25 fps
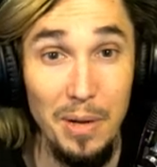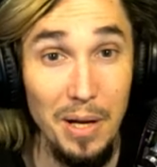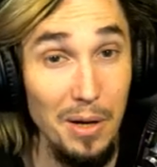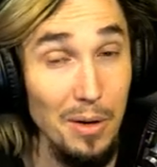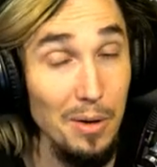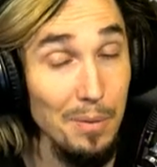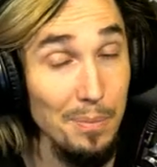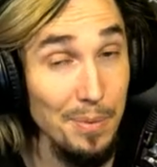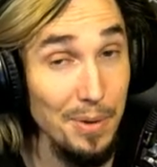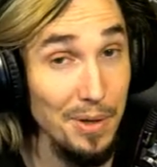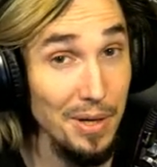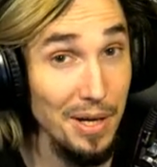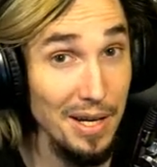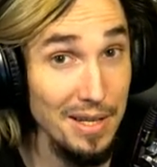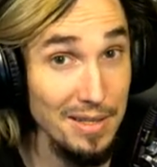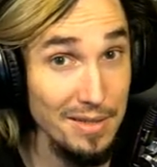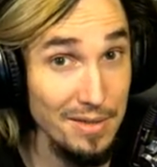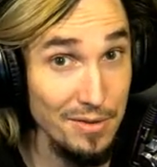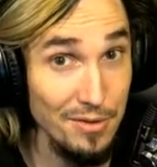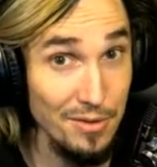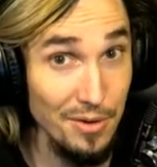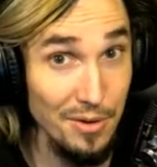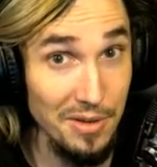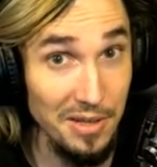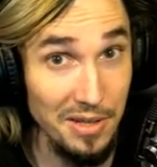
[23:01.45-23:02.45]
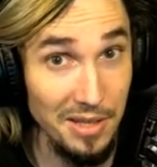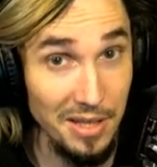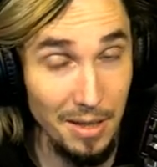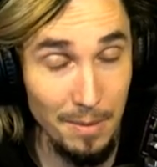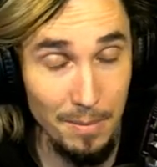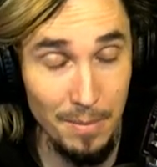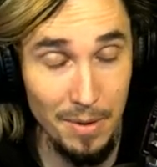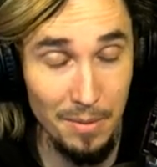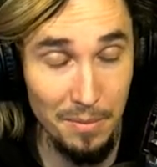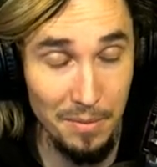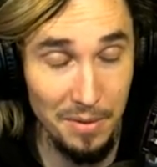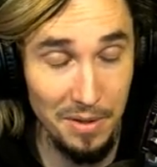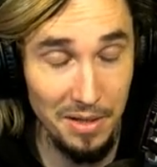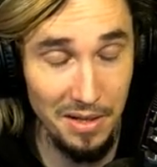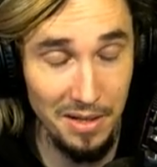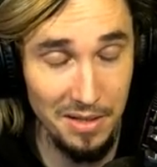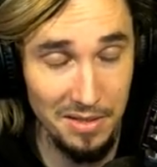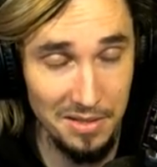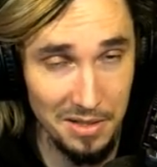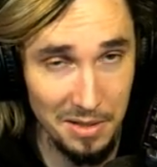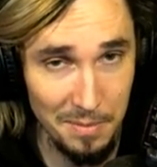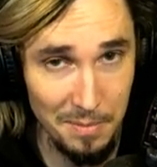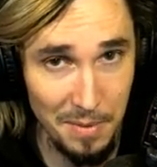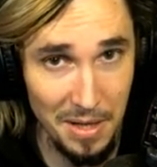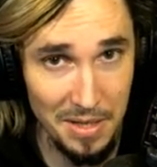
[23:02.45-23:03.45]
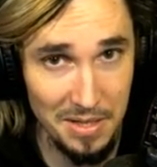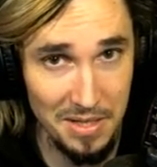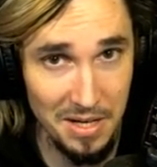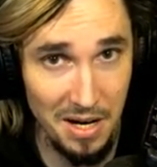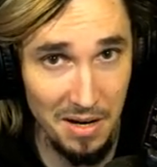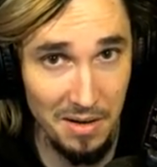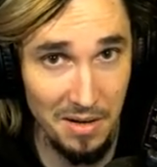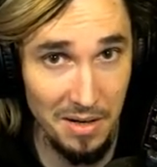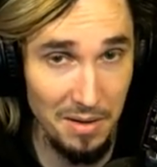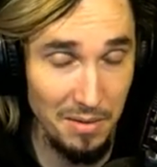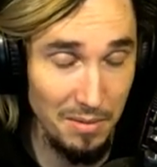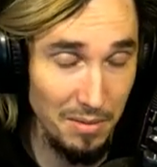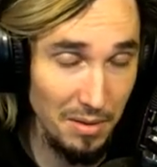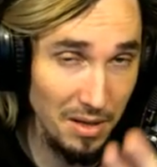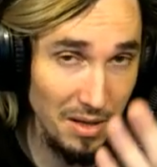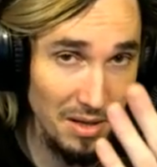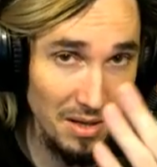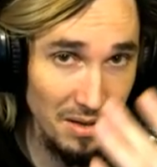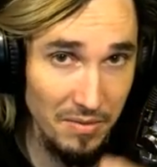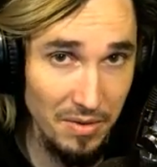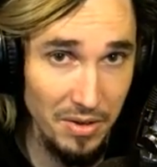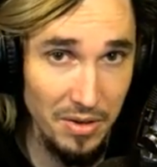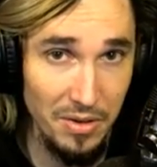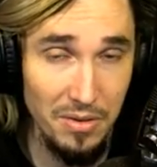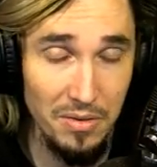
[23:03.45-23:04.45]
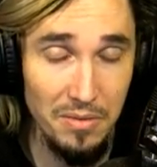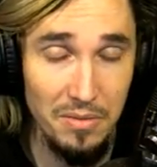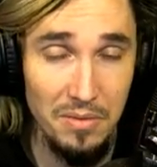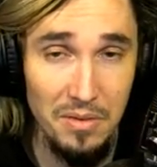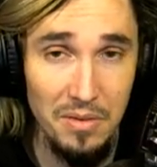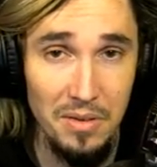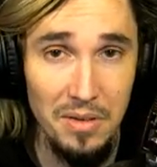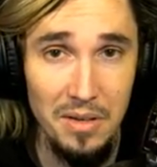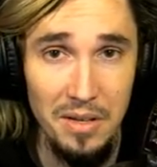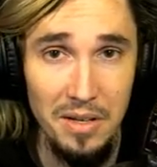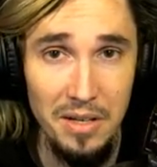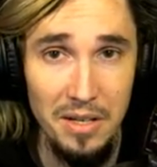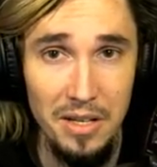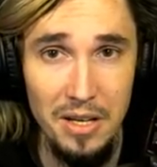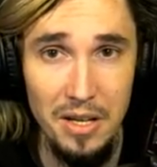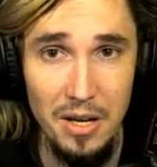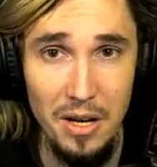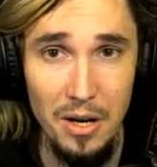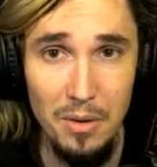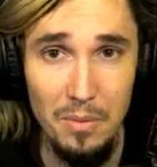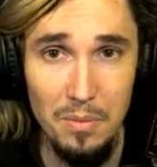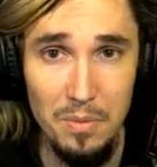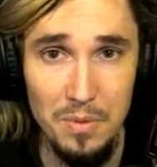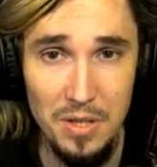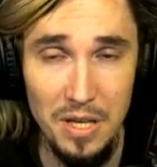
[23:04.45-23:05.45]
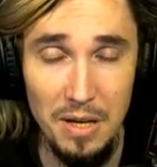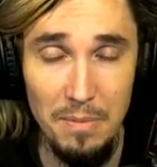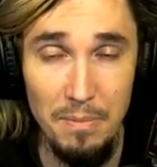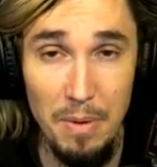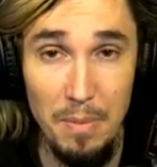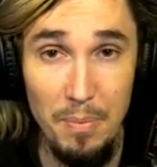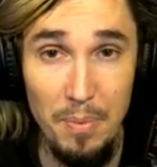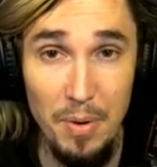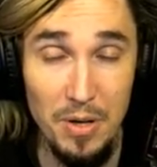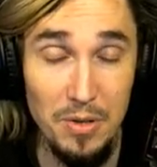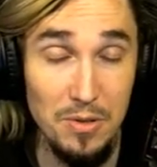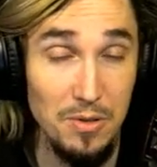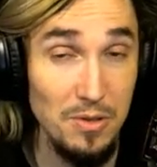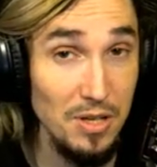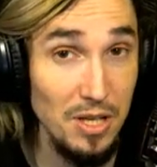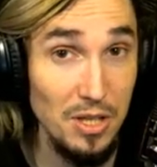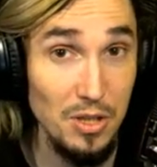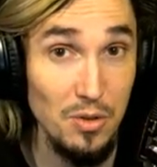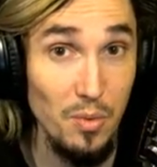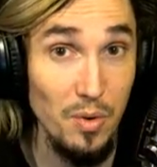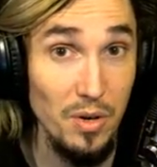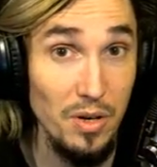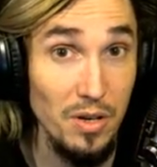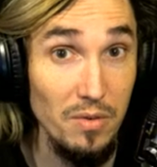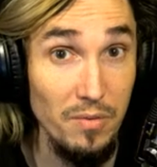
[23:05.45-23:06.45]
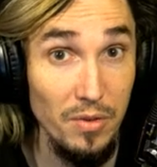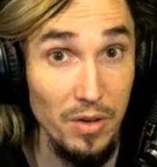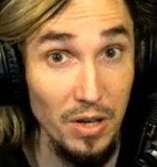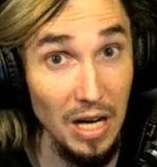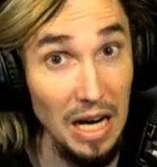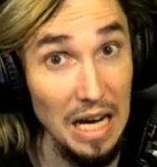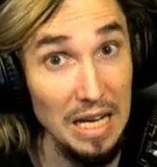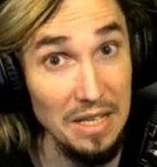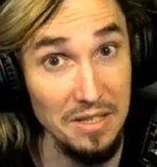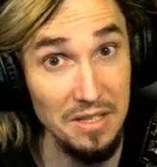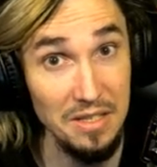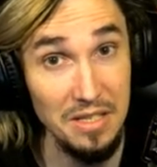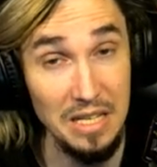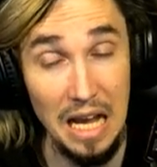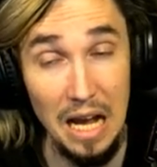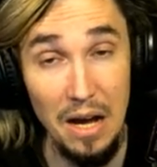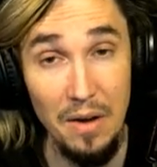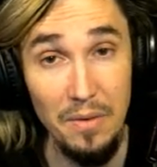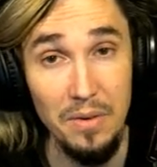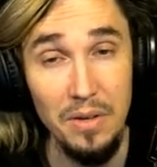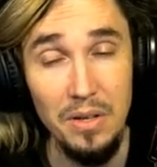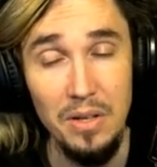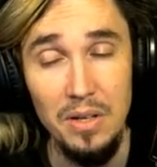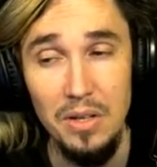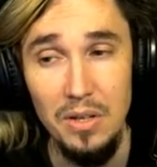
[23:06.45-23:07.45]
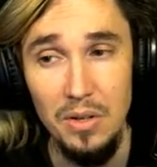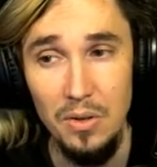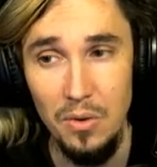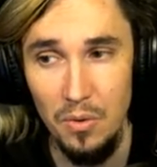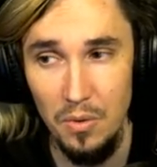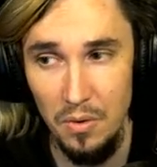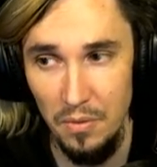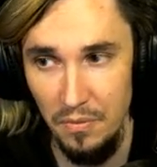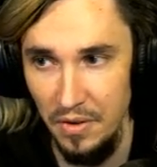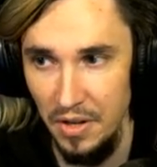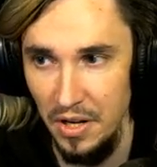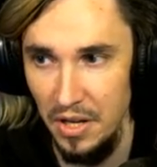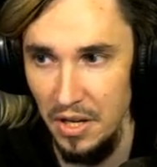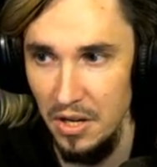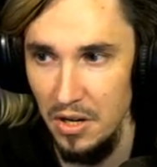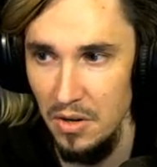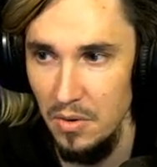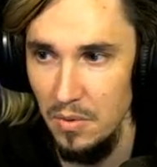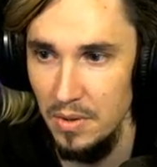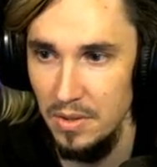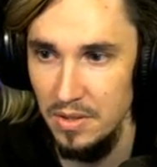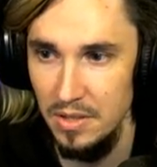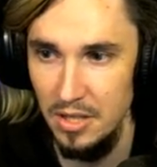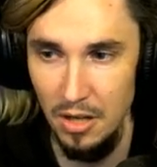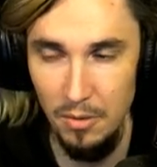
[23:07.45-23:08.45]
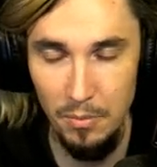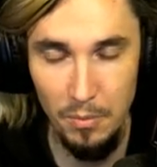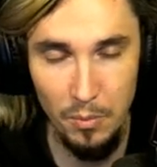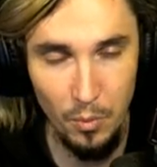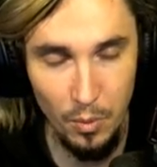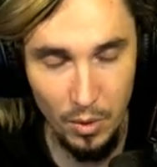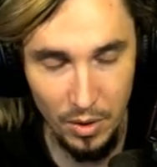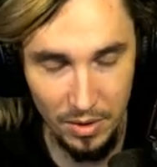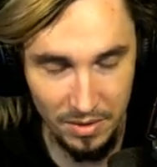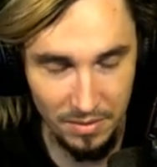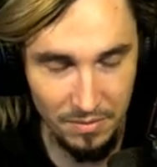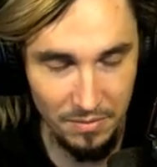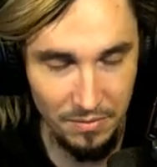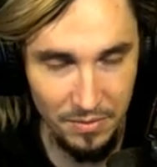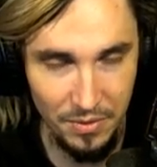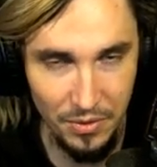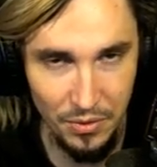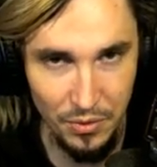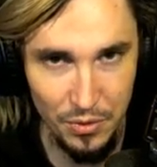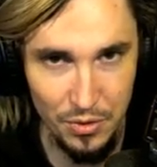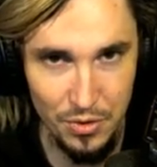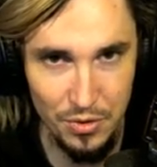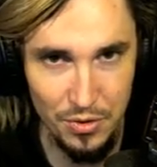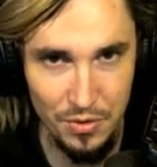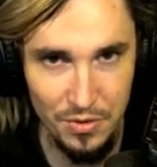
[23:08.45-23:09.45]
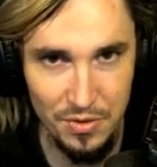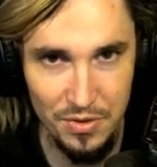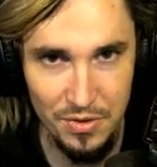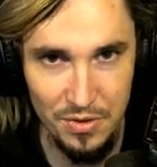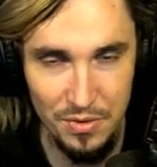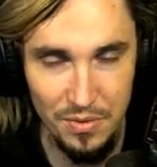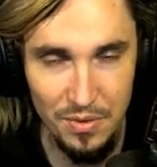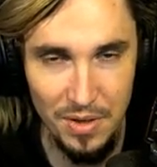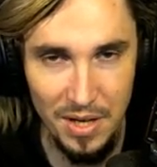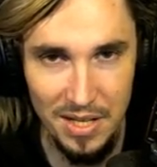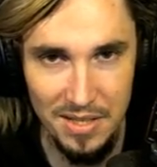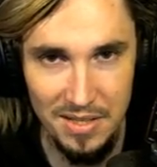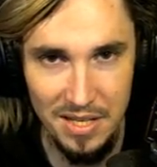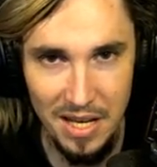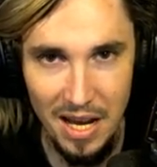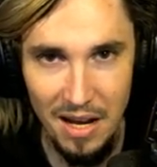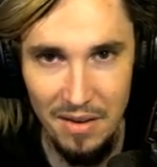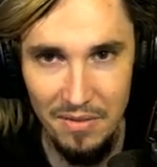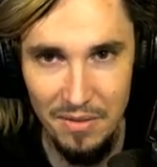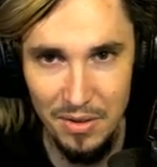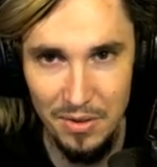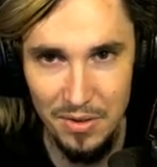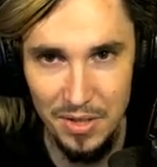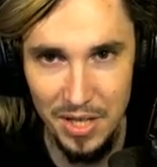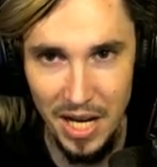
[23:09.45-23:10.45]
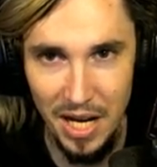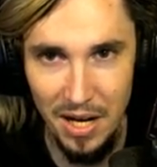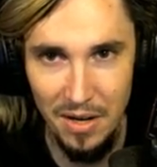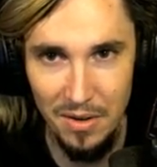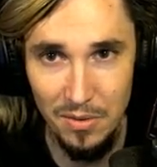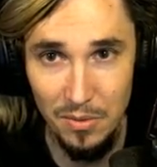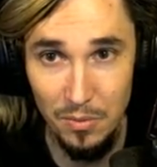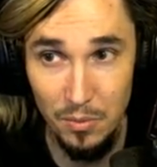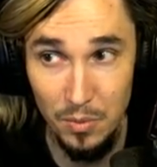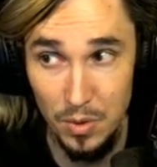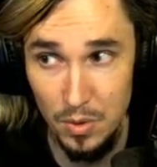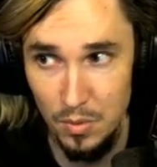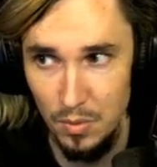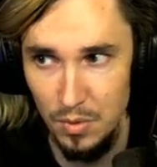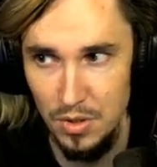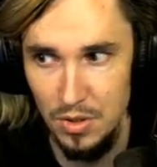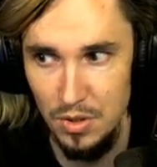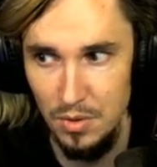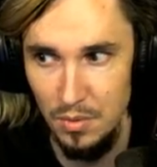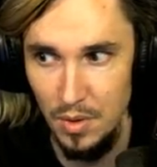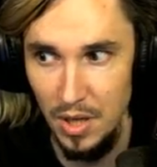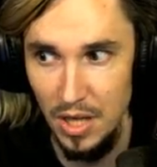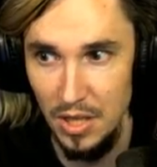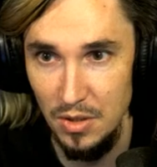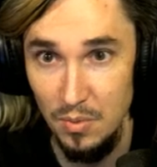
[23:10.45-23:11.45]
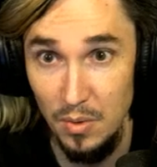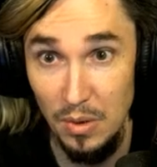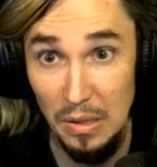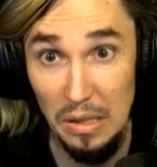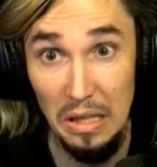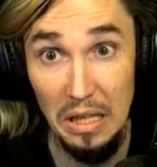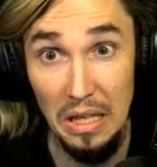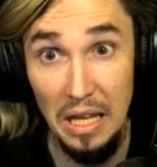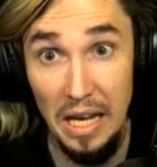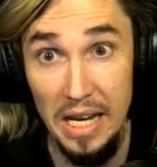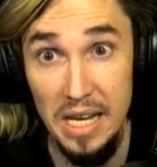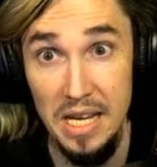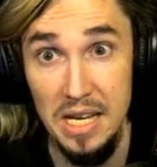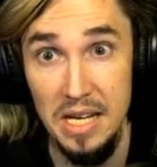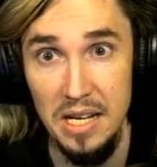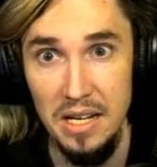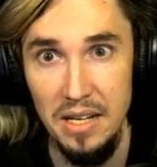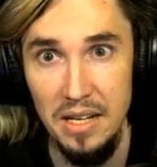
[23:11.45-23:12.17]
I hope you guys enjoyed it. Let me know what you guys think of my town, and even you know, send me pictures on Twitter of your guys' town or video and tell me what villagers you guys have in your town or which ones you guys would like.